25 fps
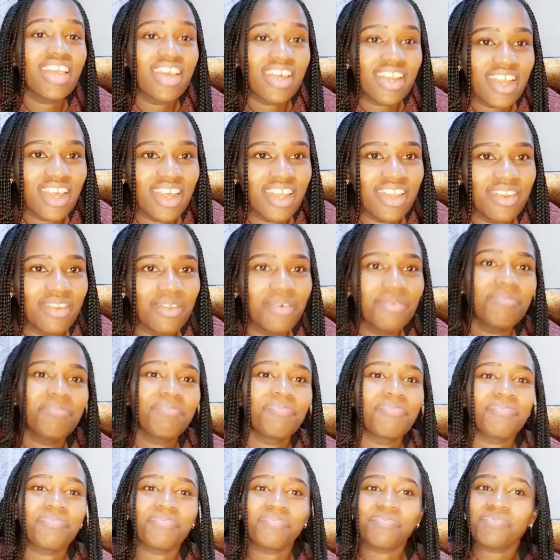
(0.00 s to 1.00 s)
cried.
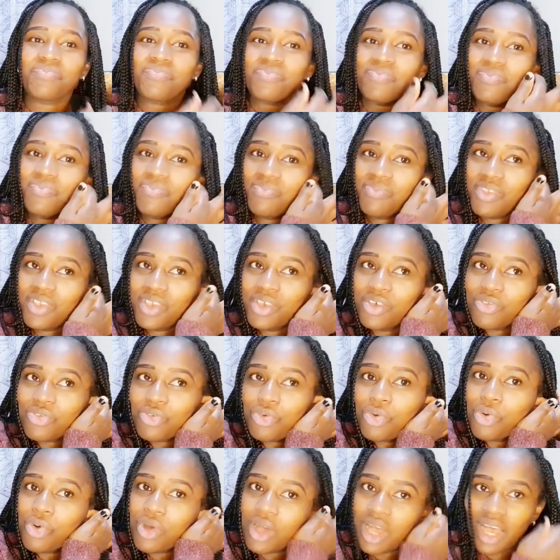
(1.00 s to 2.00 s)

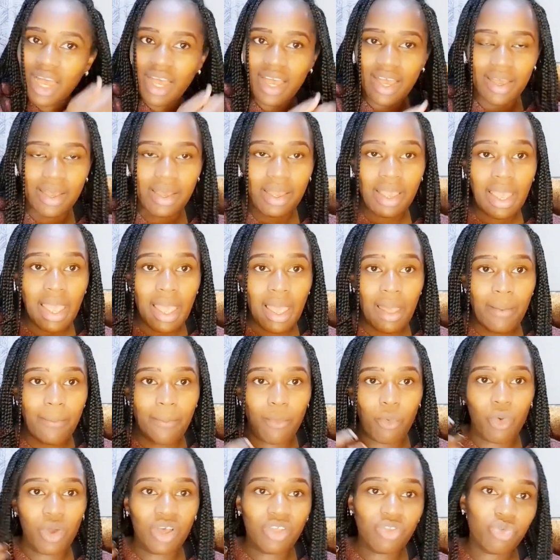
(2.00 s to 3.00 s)
So
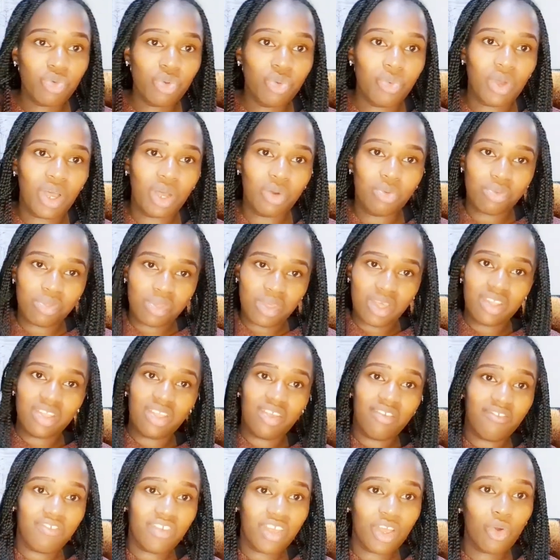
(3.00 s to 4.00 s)
once we were outside
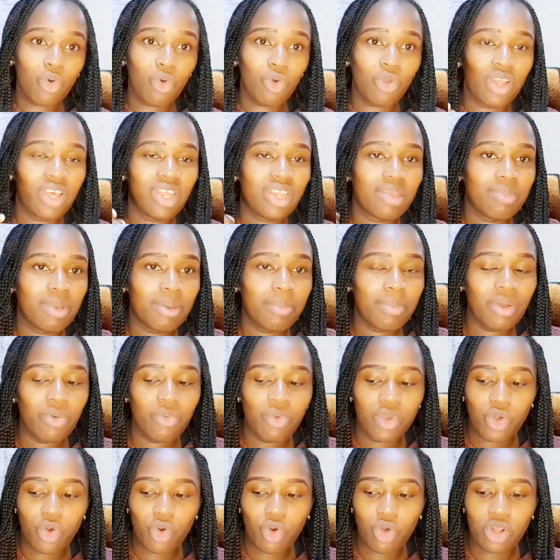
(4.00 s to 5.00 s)
the vehicle, I remember
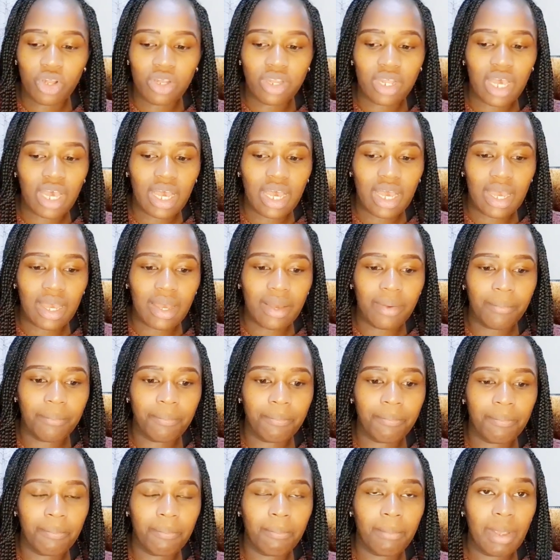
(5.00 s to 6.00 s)
we called
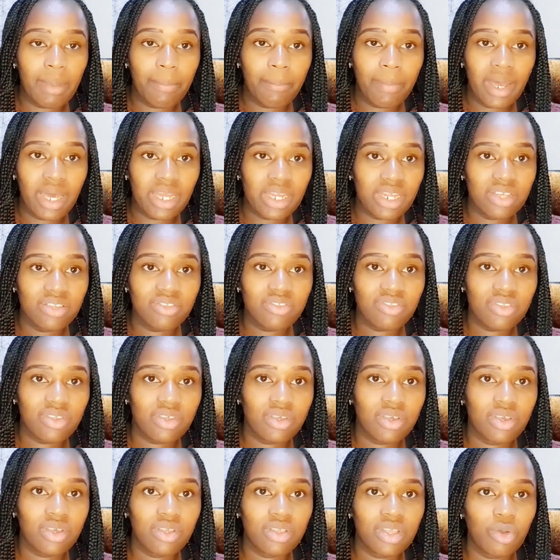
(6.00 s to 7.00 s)
my parents.
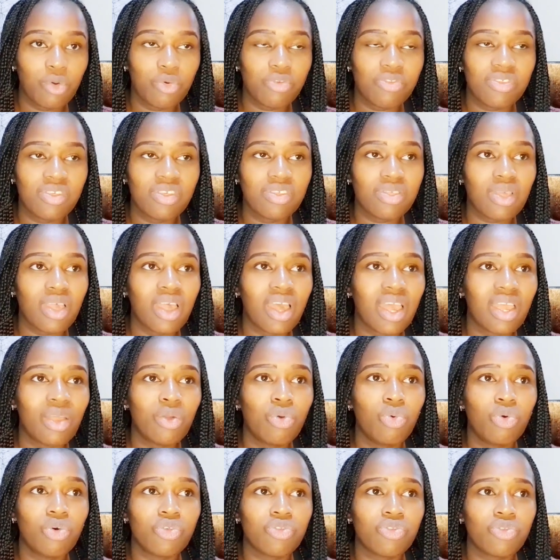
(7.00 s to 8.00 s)
There was this guy
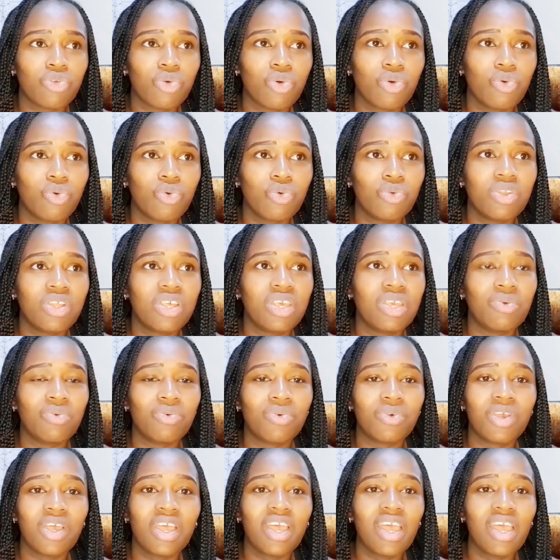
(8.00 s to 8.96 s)
who was so good. He